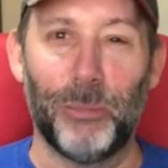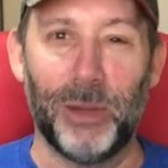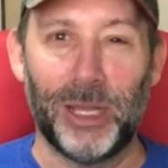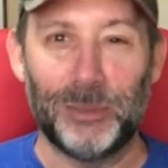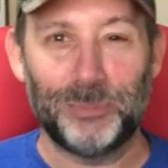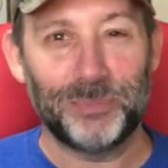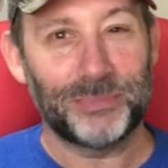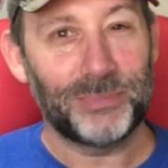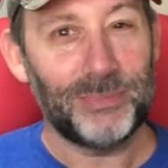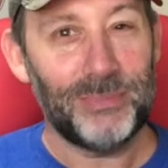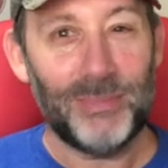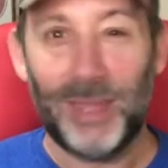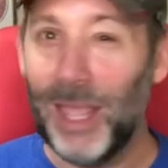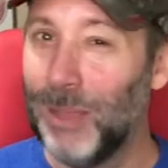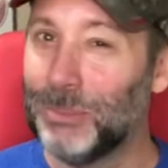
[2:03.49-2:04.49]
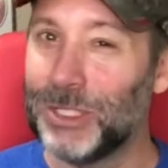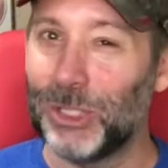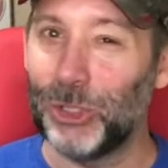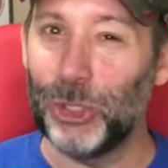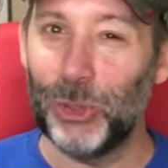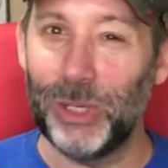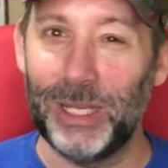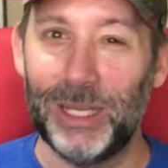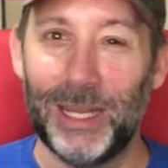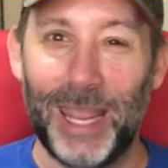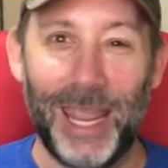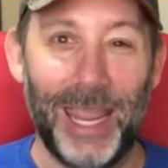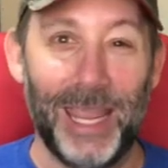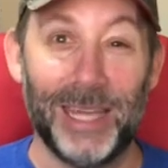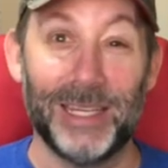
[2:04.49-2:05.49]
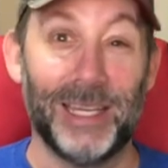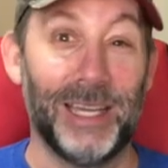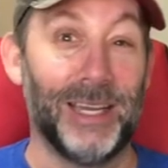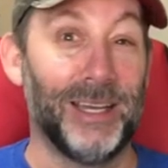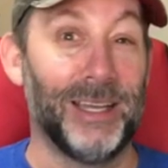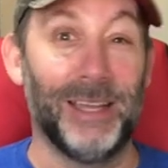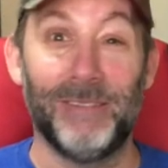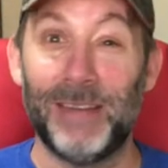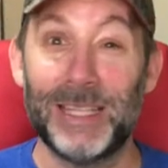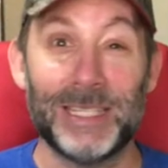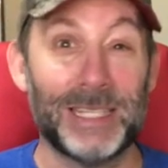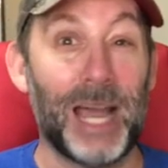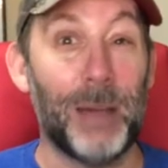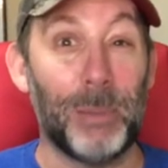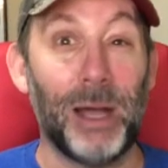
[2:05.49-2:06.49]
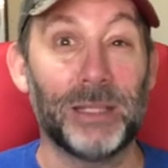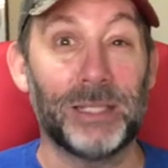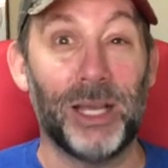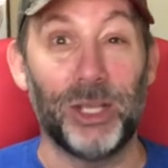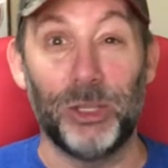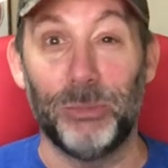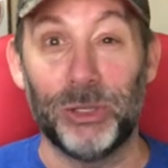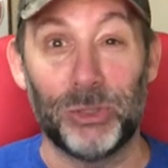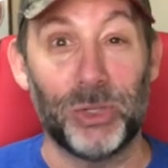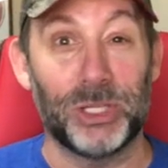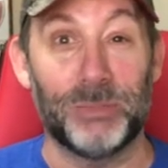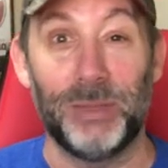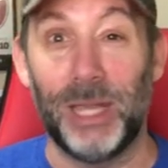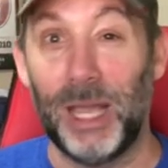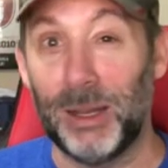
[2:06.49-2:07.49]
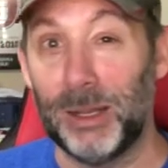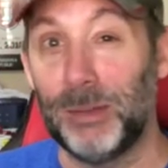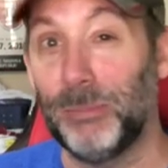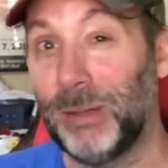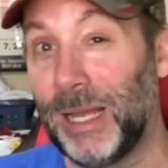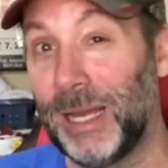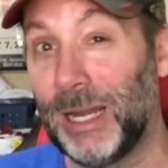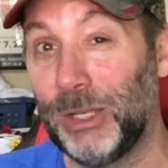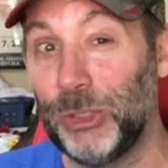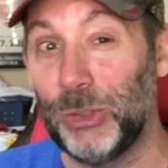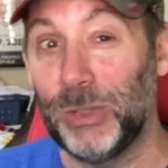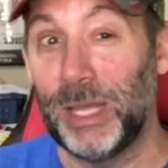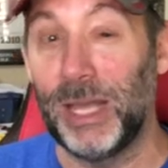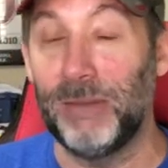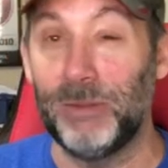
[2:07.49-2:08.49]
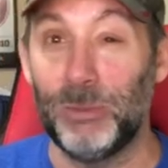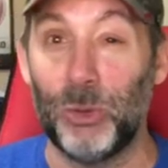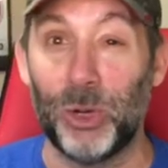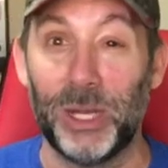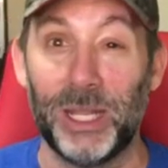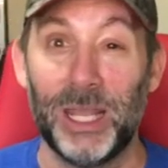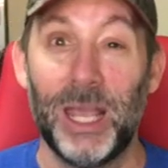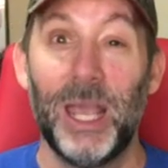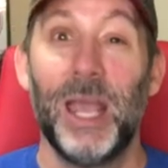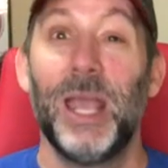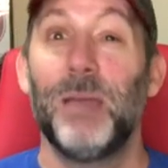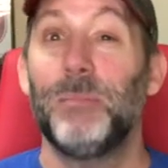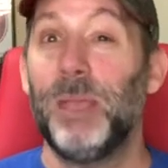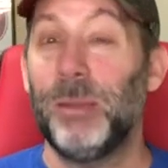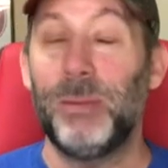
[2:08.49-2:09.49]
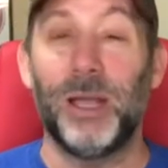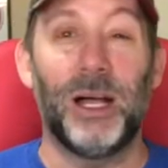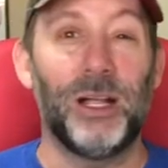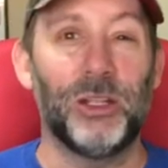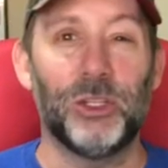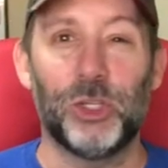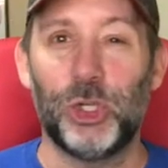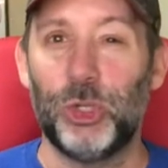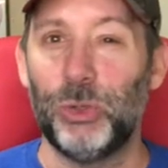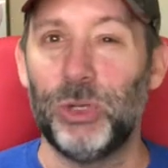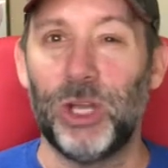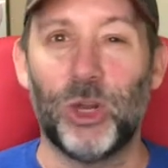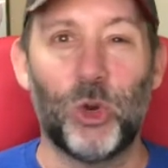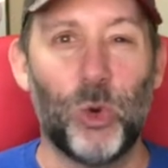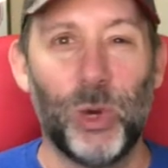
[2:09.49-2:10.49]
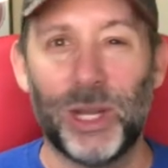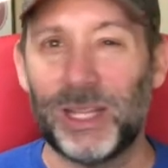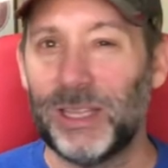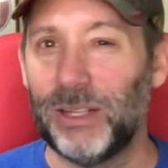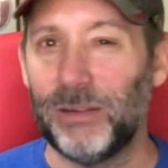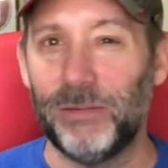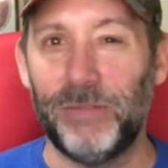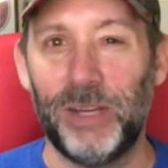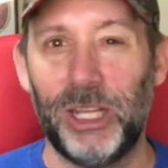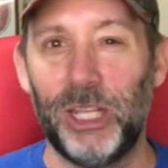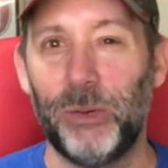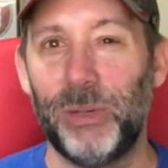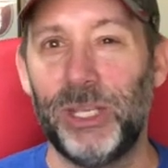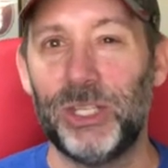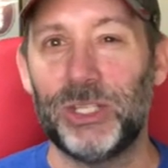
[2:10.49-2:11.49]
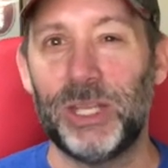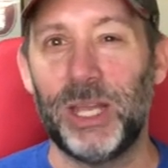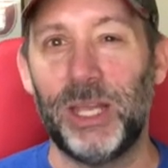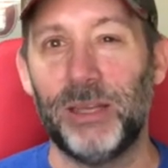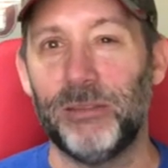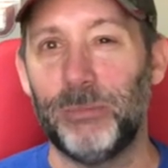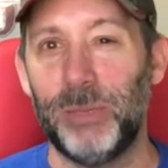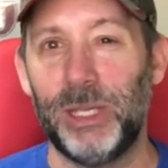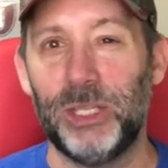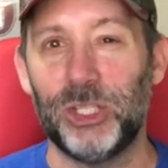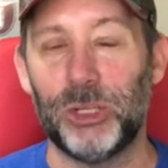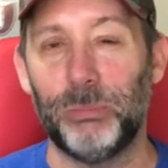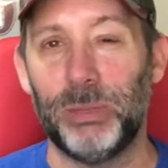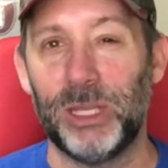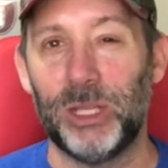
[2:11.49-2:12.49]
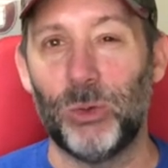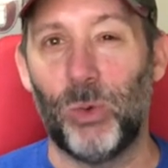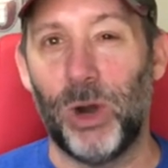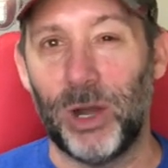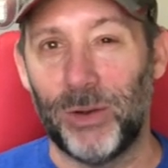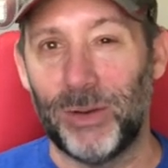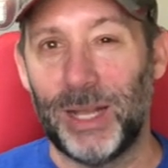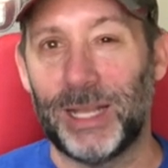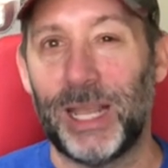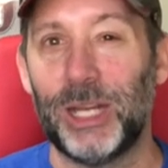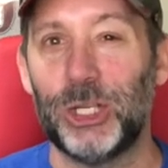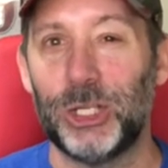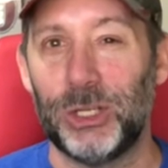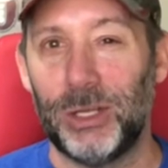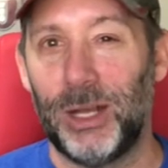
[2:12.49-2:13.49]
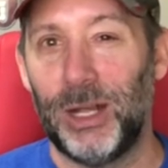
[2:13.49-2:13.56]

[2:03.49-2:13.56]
But I'm still doing it. And uh, uh if I stop, I'll tell you. But trust me, I'm going to plan on doing that every morning. Maybe I'll shoot a quick little video each day of me jumping in the water, like I should.